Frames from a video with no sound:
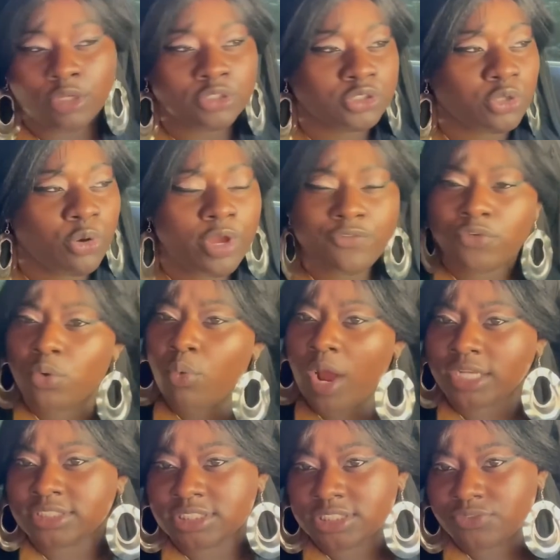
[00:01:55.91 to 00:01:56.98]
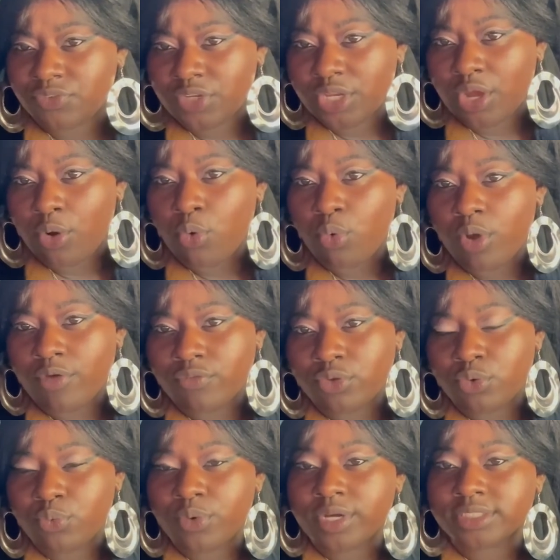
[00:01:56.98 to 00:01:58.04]
So if you're watching this video, whoever
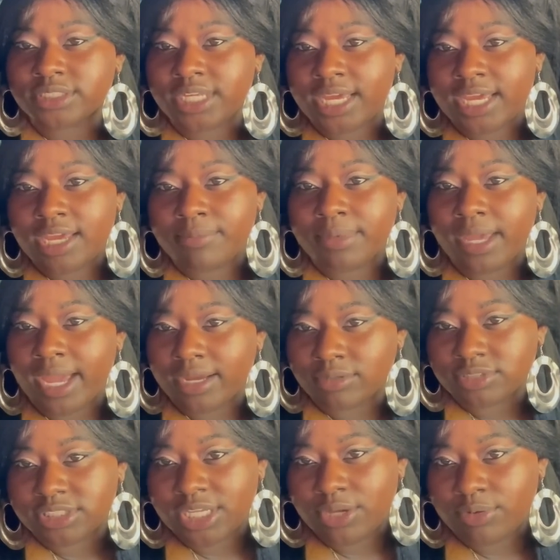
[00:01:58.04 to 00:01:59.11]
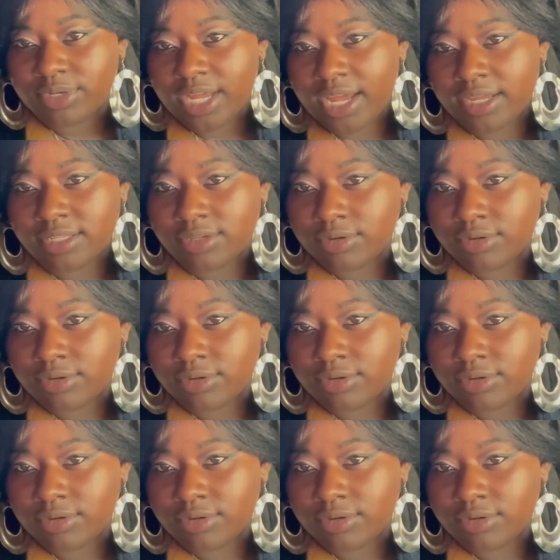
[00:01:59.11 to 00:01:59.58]
you was that hit me, I ain't gonna say your name.